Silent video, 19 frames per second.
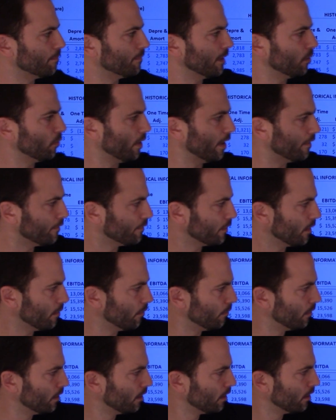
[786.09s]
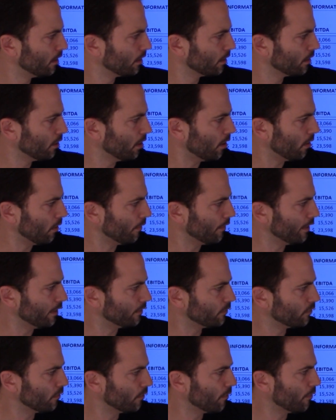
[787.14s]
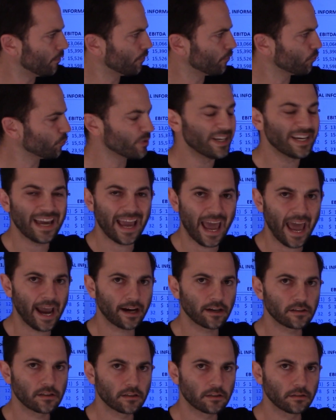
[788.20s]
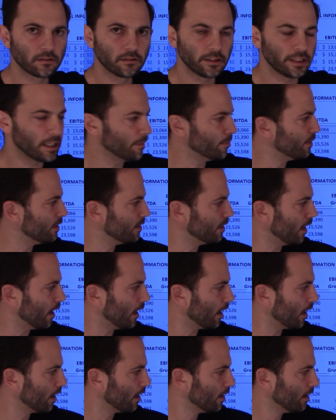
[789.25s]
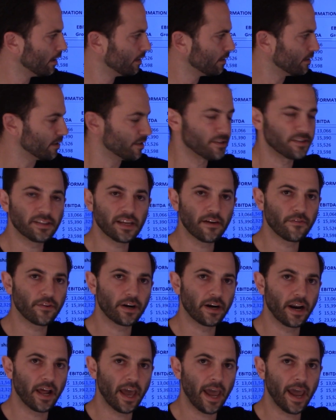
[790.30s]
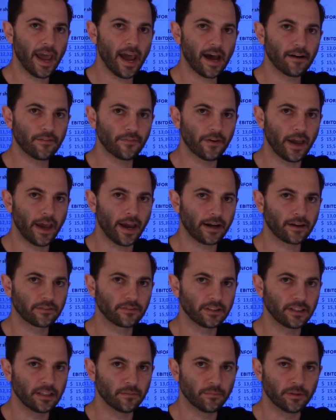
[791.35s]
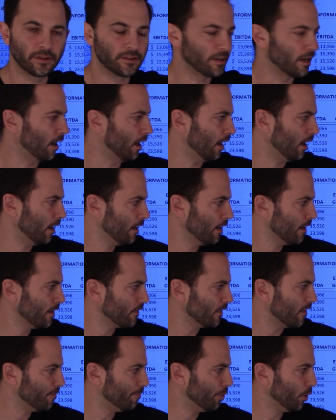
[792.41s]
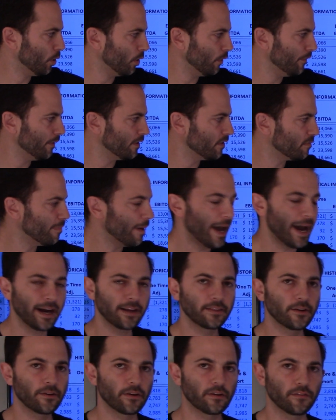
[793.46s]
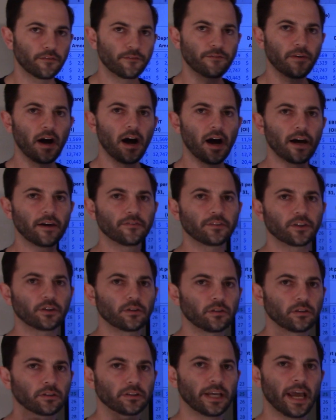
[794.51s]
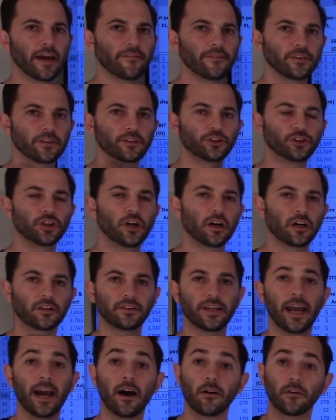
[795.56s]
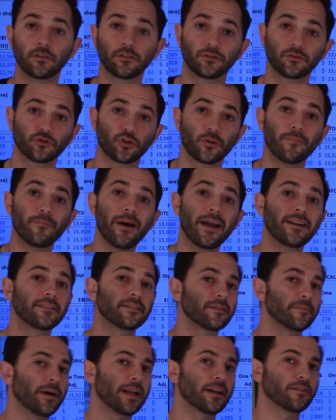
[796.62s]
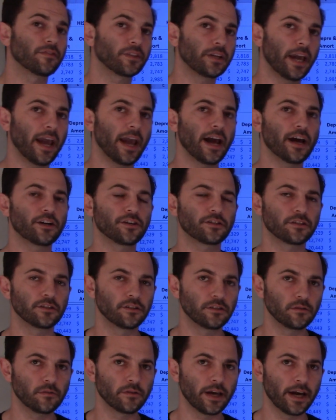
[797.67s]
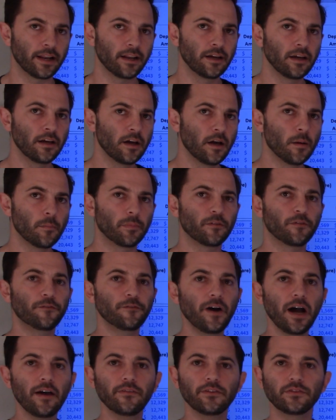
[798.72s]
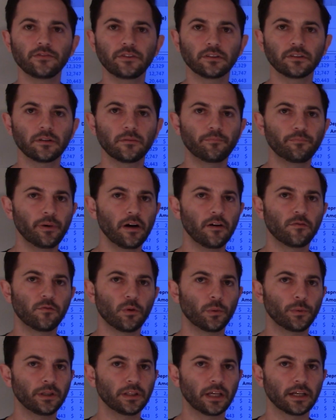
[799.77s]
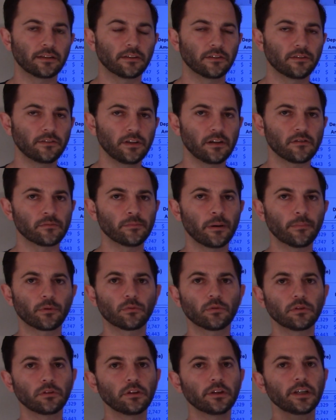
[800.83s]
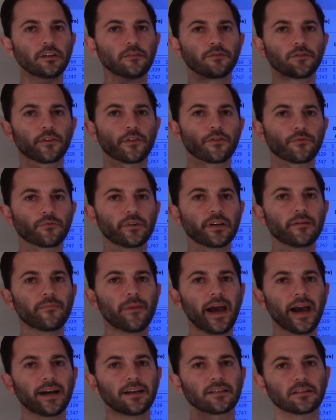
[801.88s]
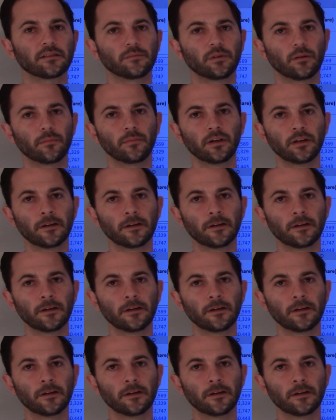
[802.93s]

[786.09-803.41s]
They went from, call this 3x EBITDA to 7.5x EBITDA. They've pulled this back. They're at 5 currently, having to chunk down a tremendous amount of cash to do that. But 5 is still above what we like to see. Remember, we're looking for 3 maximum.